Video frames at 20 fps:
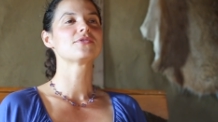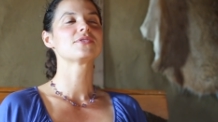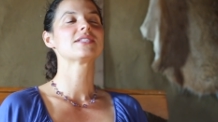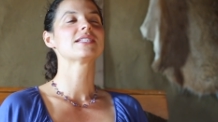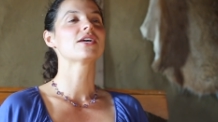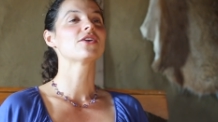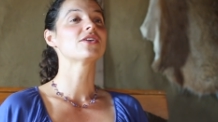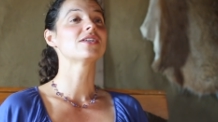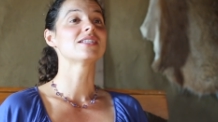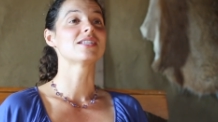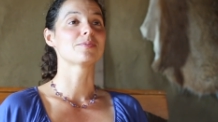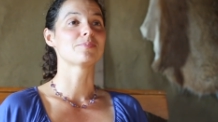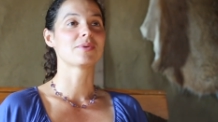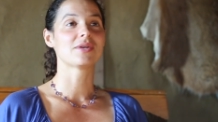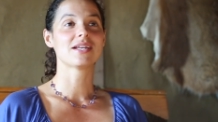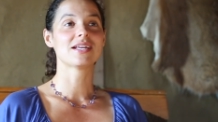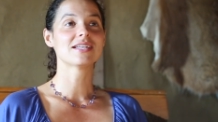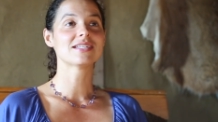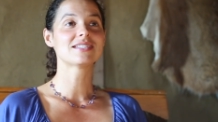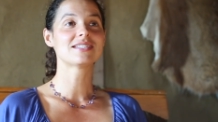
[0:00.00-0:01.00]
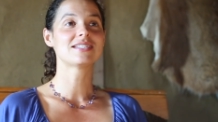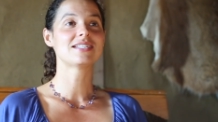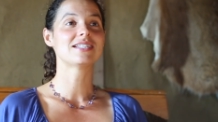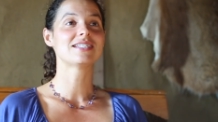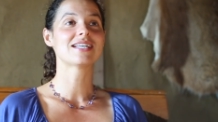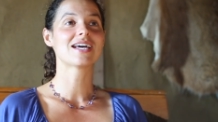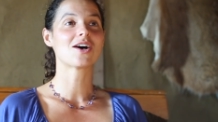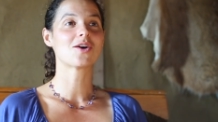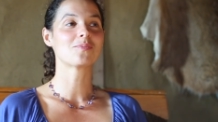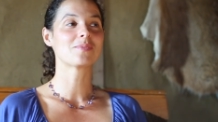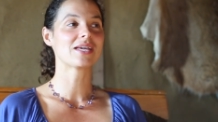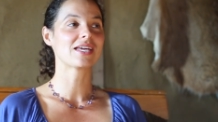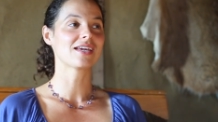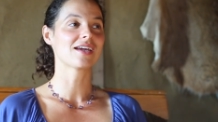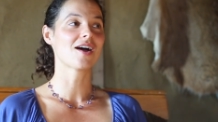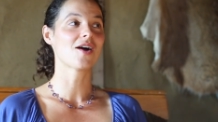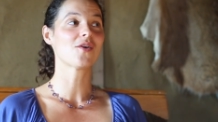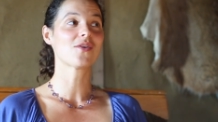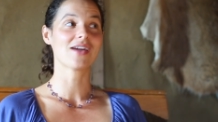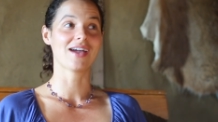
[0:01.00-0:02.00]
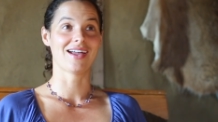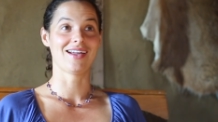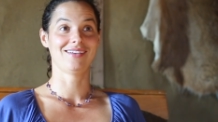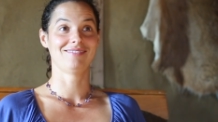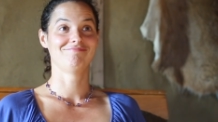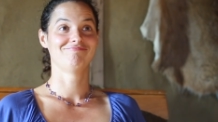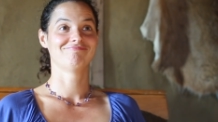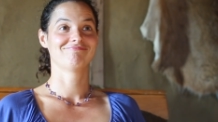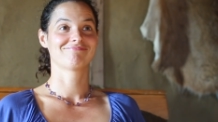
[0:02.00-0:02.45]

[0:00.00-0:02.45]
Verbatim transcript: serendipitous to tell me okay